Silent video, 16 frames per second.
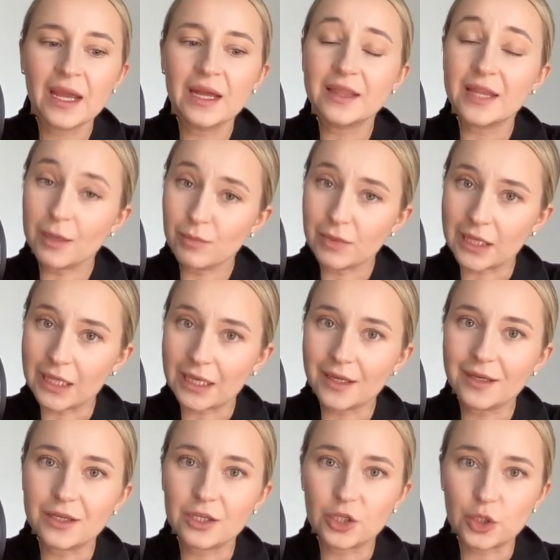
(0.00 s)

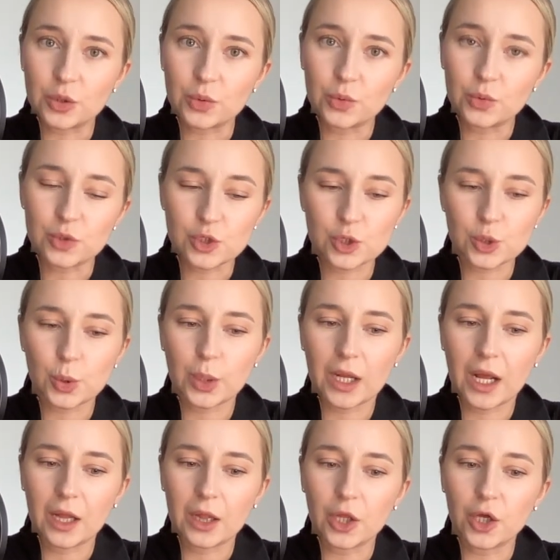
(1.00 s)
Namely, you should
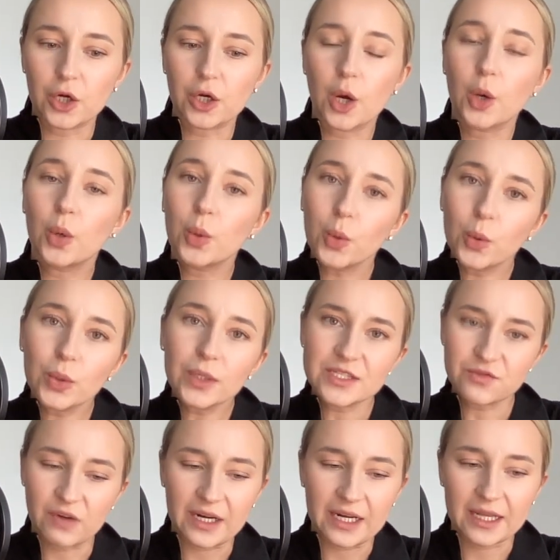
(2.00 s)
look who
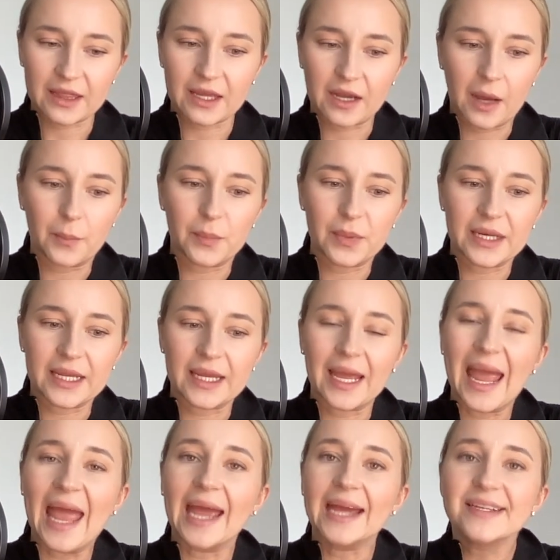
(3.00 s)
is running the company
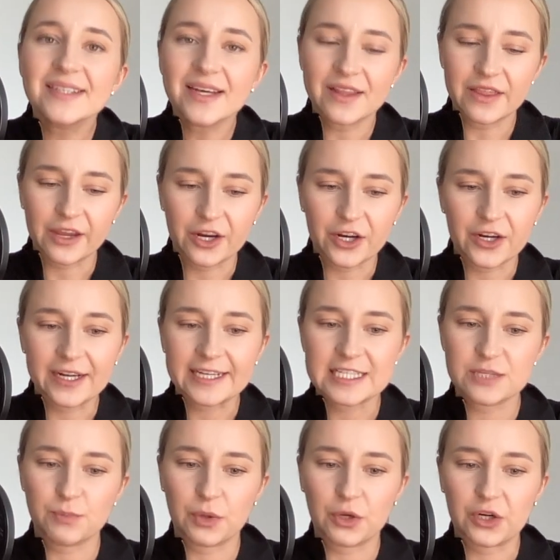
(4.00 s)
and their
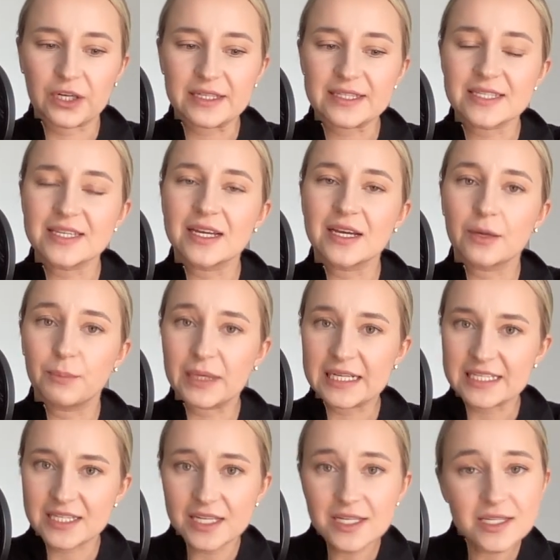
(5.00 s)
experience,
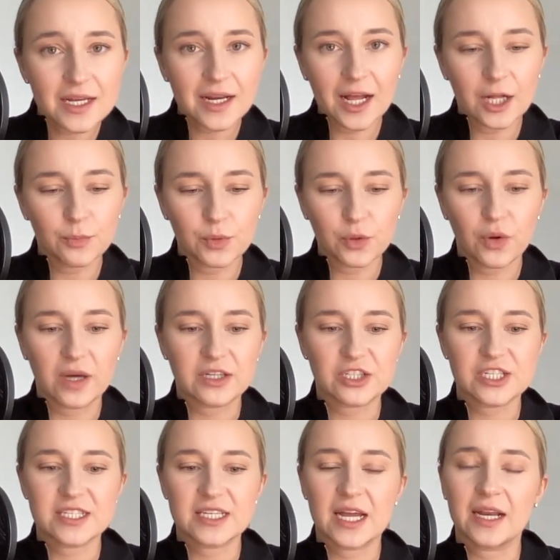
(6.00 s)
because this can help you
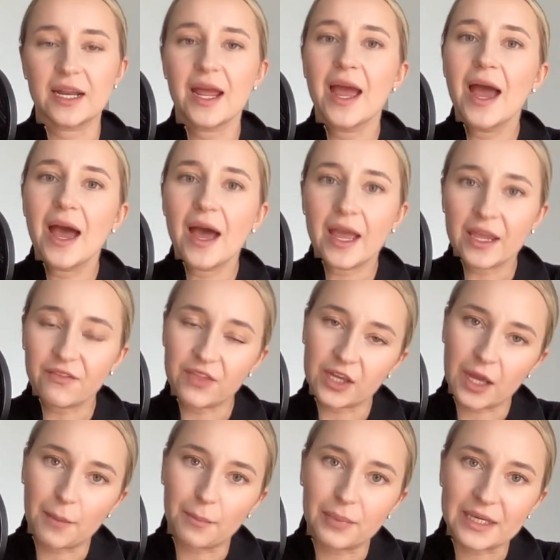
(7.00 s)
understand if the
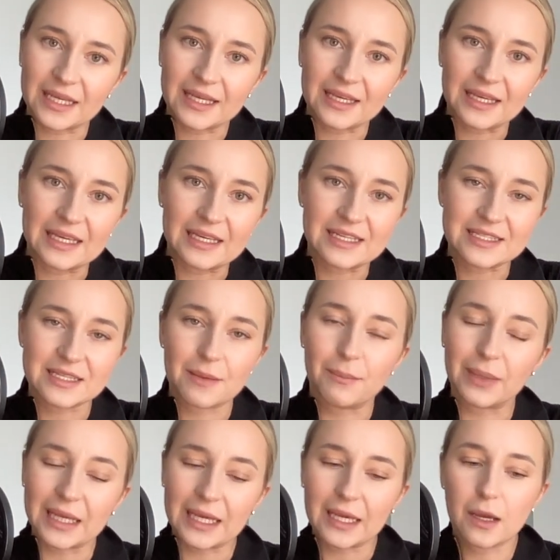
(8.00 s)
company is
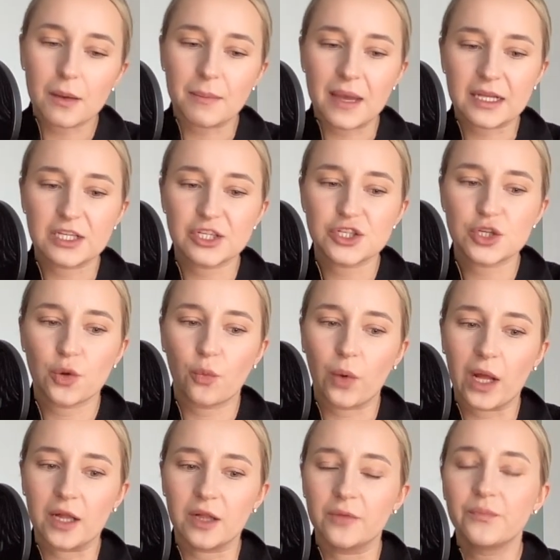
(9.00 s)
being managed
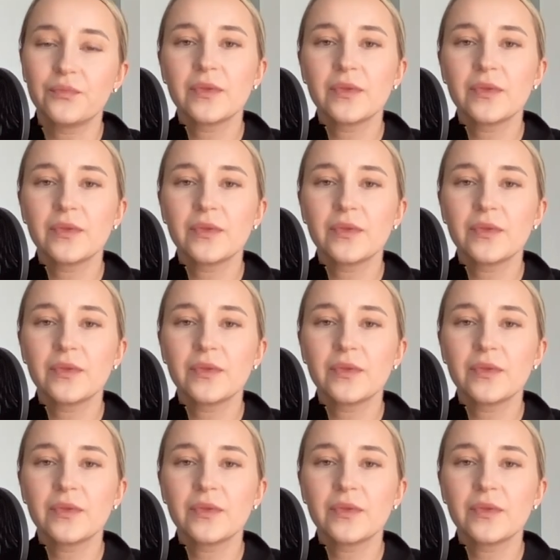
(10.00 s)
well.